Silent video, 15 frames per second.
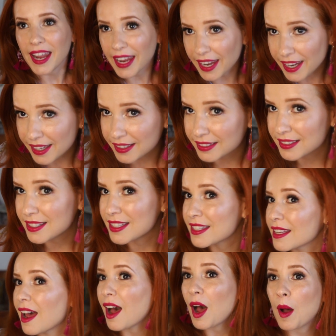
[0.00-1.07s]
And
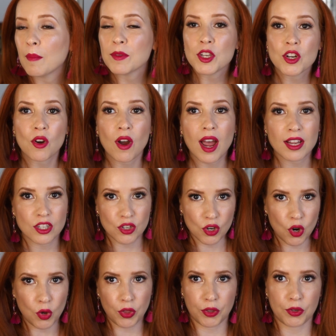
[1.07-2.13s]
you know, as you go